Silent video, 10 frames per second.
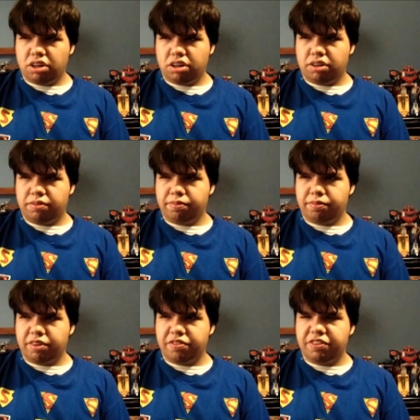her um,
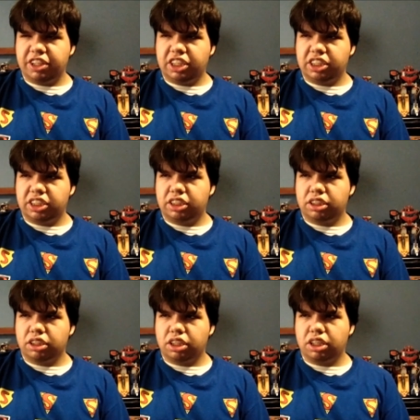the
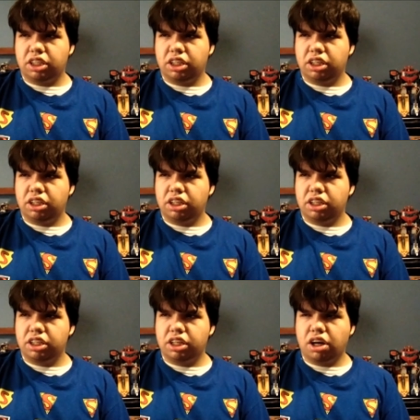village
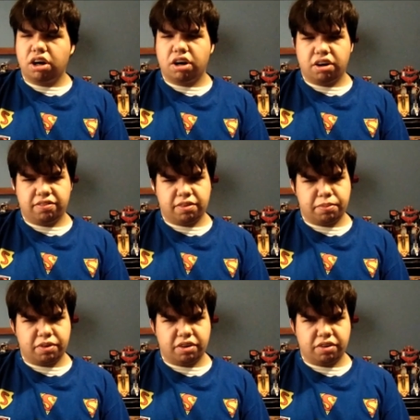guard
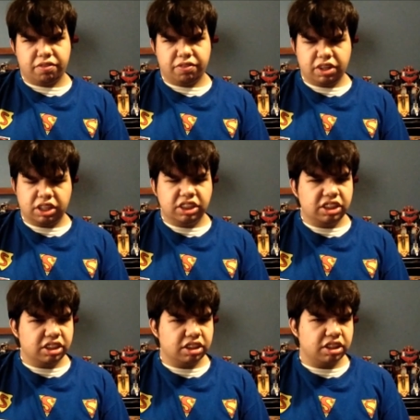from her village.